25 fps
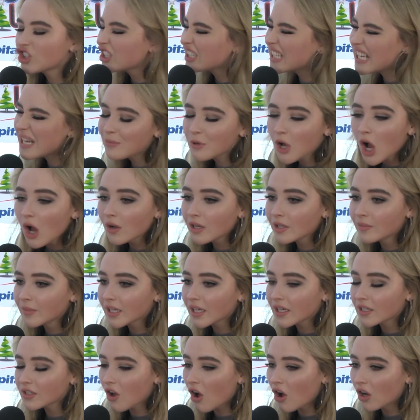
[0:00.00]
Just keep going
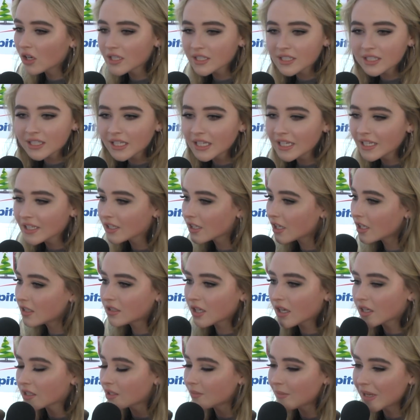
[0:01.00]
because keep honestly, going.
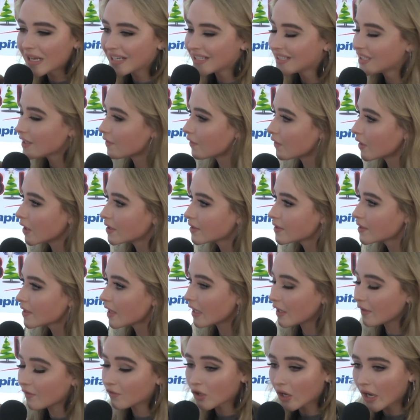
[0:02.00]
It doesn't make a difference.
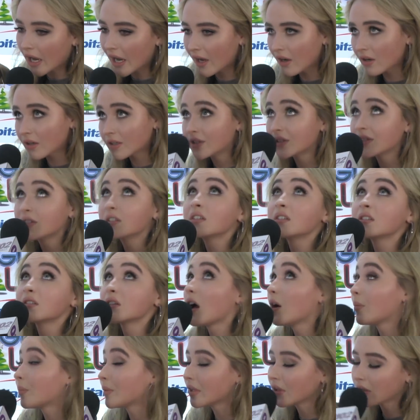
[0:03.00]
Like if your hair
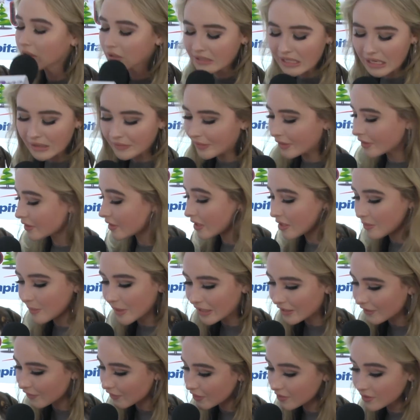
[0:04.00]
is up here, down there, it doesn't
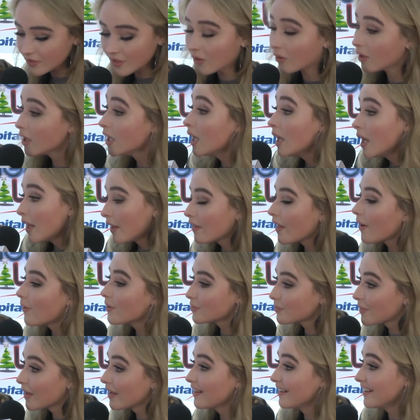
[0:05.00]
make a difference. So that
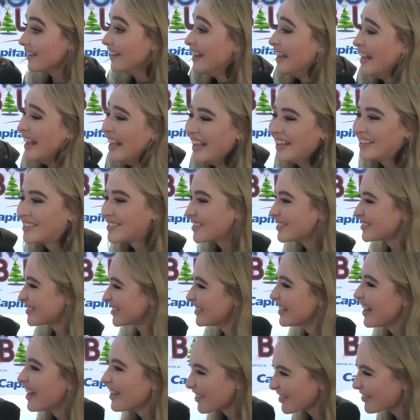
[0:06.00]
was my, it's
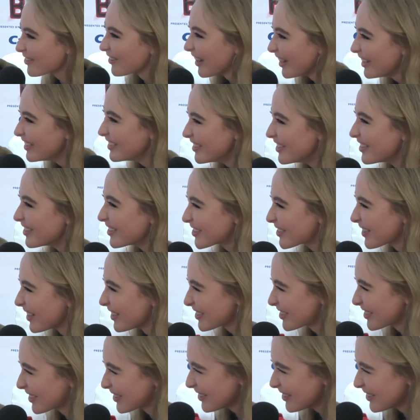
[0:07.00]
another great New Year's resolution.